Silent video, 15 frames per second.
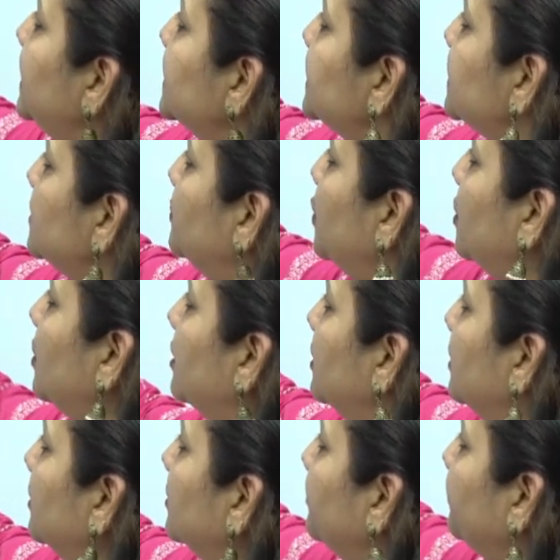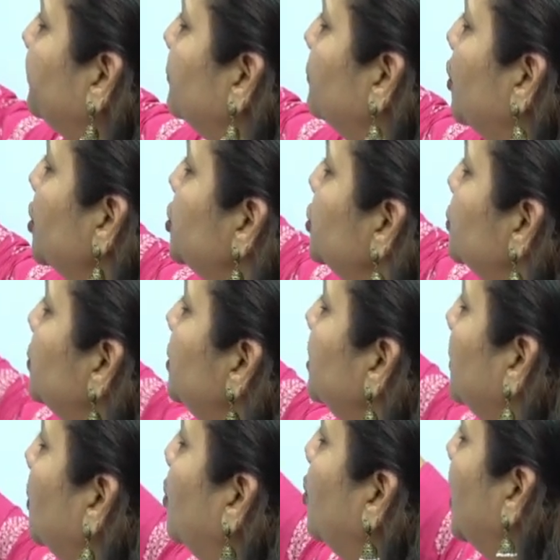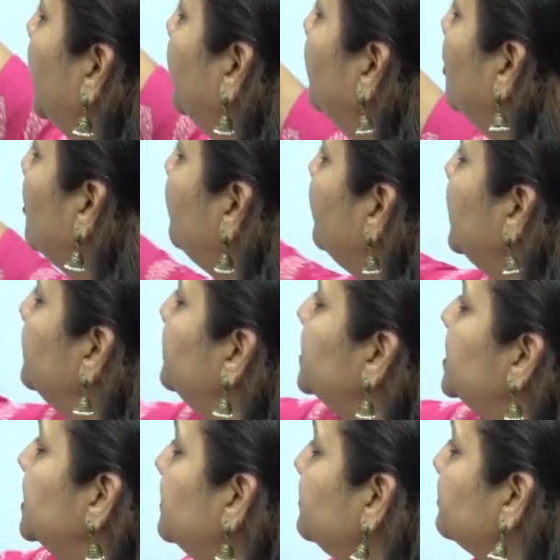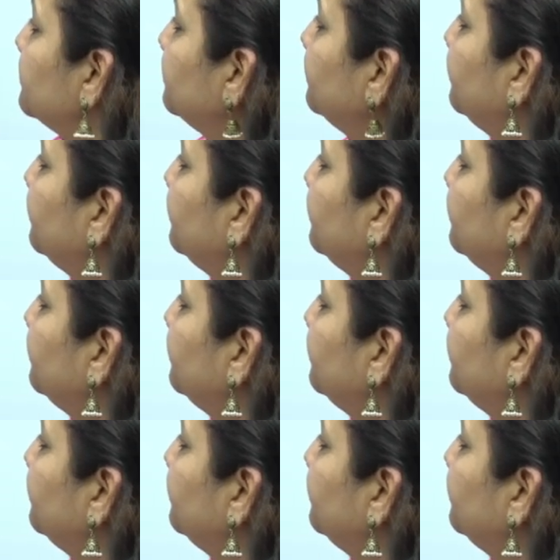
list book, Module 1 of LPT,